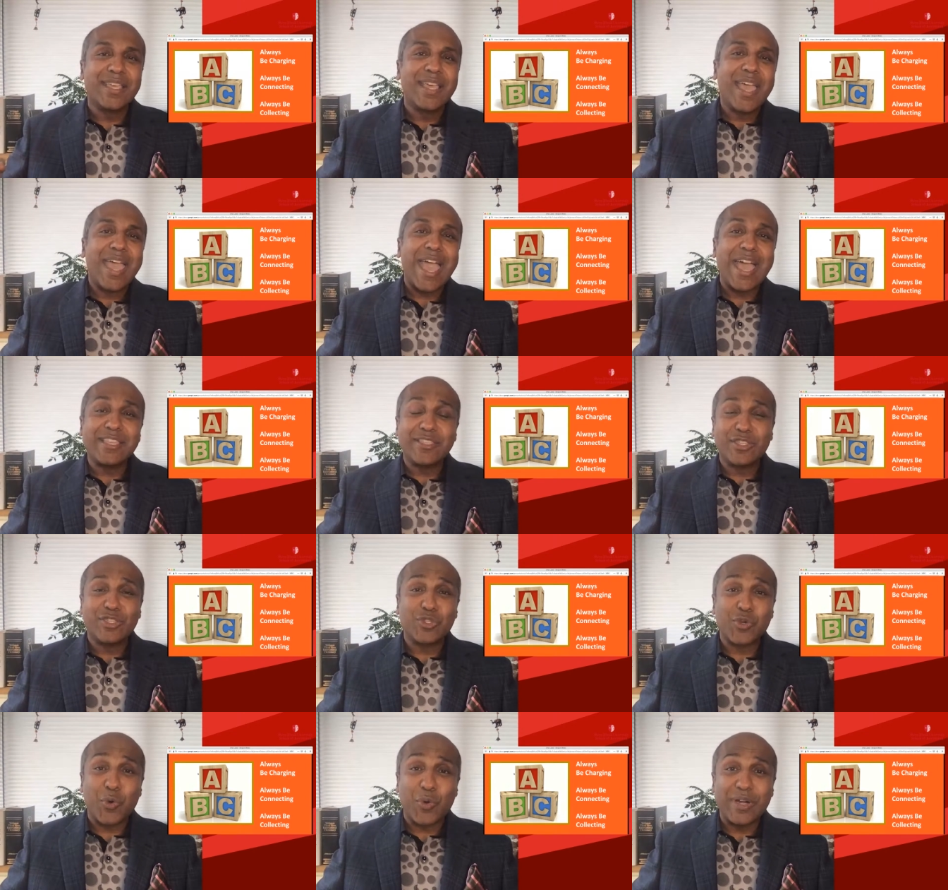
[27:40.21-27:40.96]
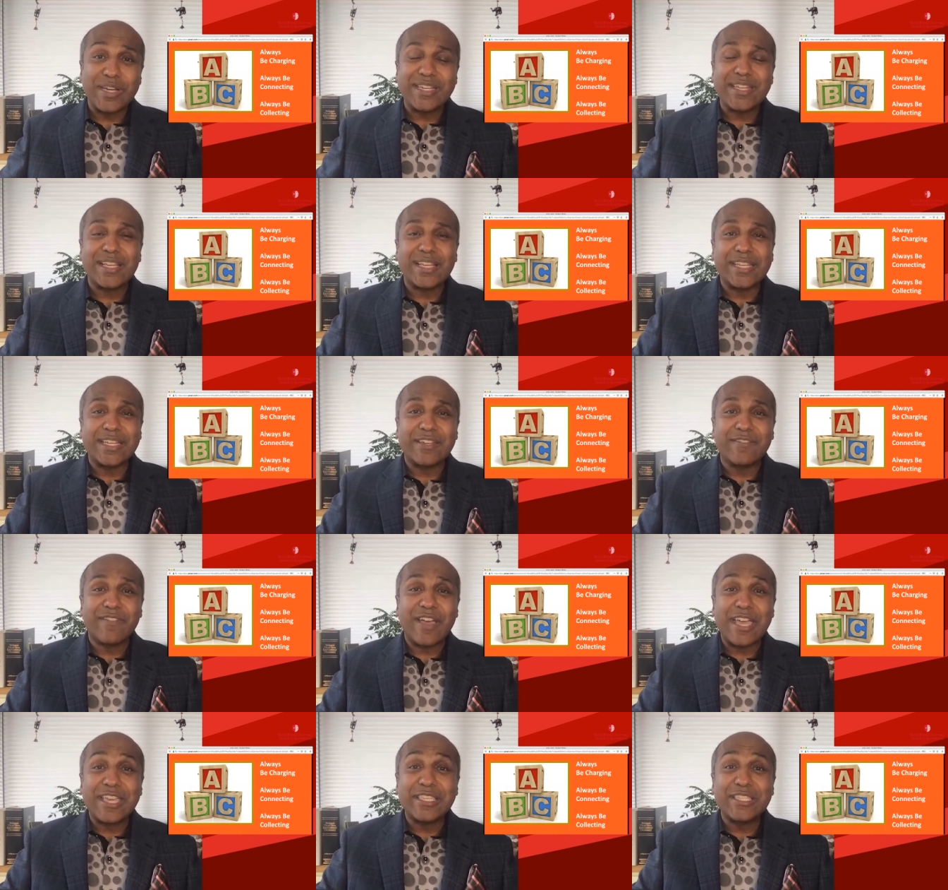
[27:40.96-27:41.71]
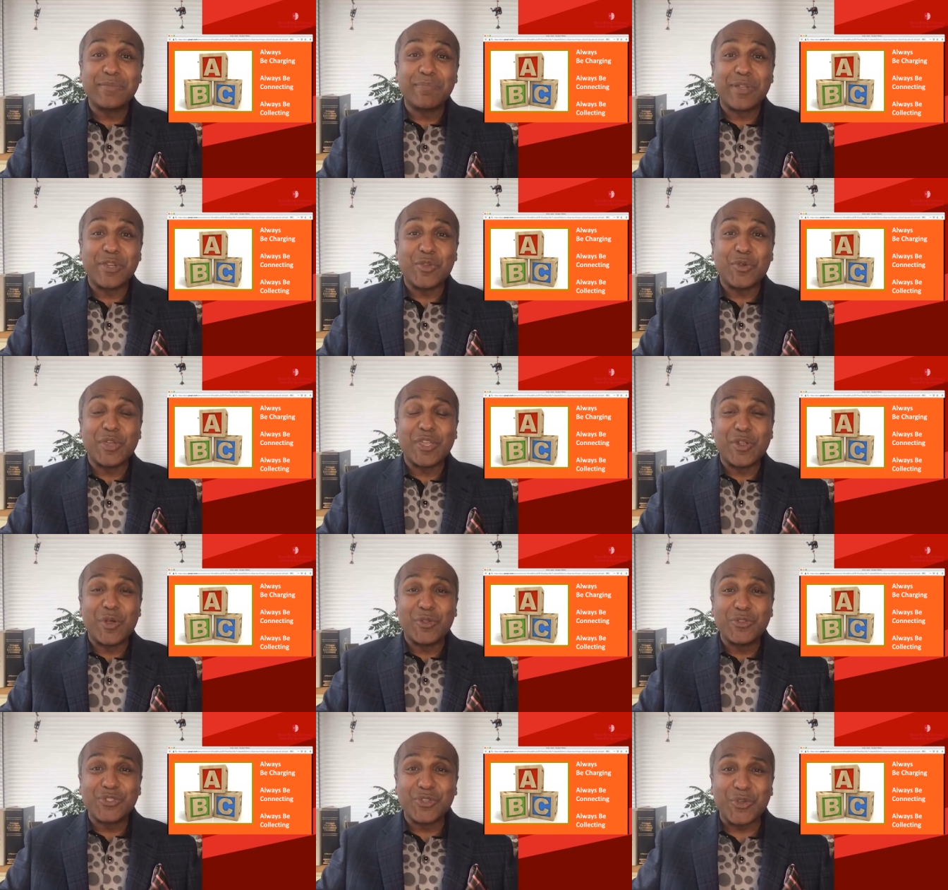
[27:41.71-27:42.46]
as a storytelling device, but you can
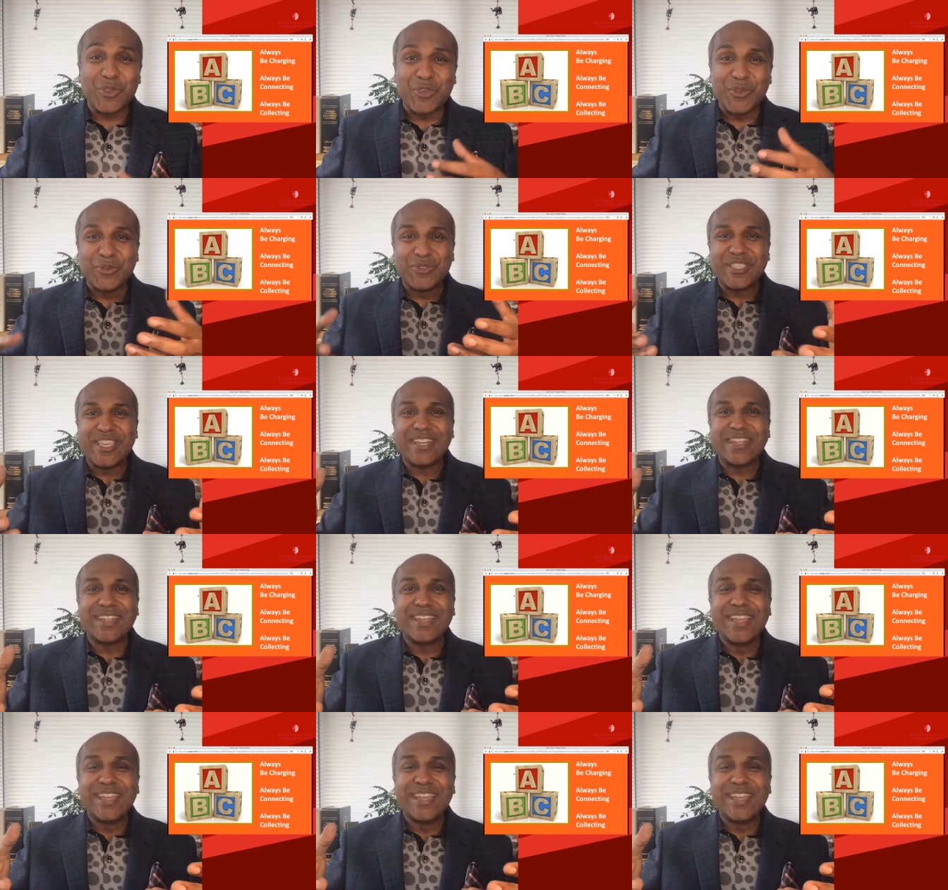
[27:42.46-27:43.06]
also use it